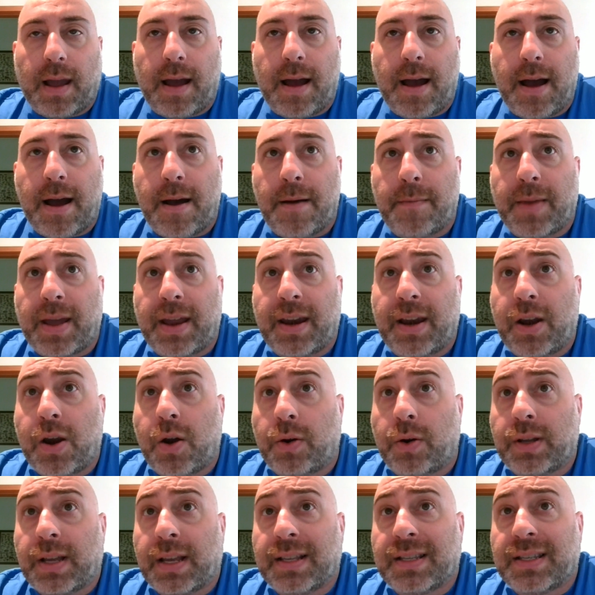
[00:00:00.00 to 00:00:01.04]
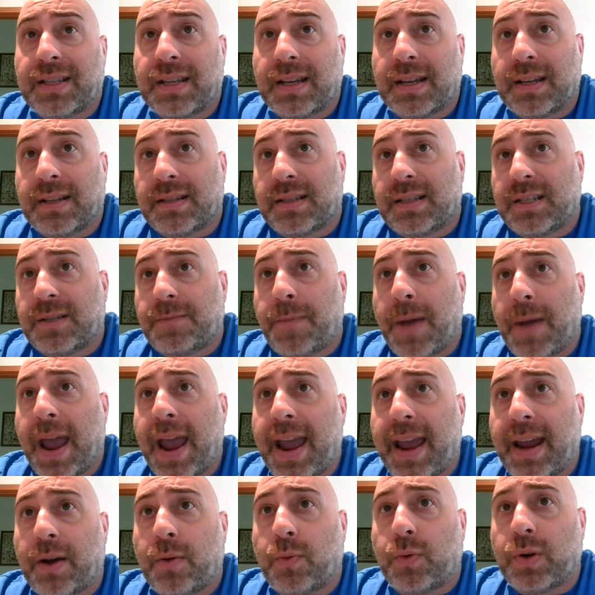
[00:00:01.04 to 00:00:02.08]
In
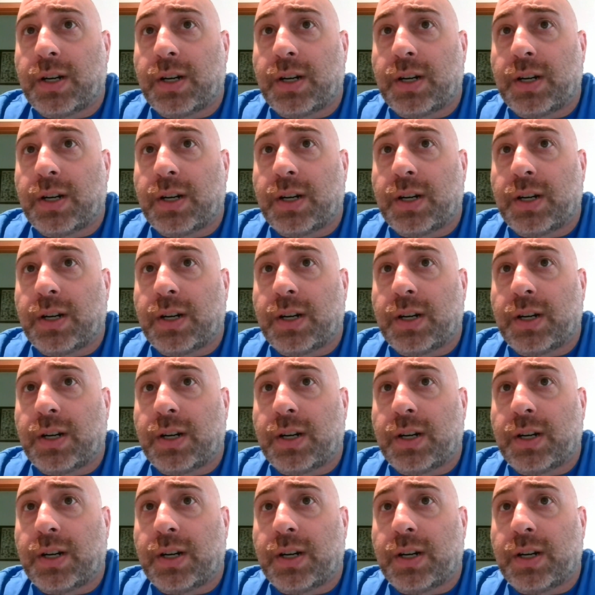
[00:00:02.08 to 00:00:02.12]
Spain,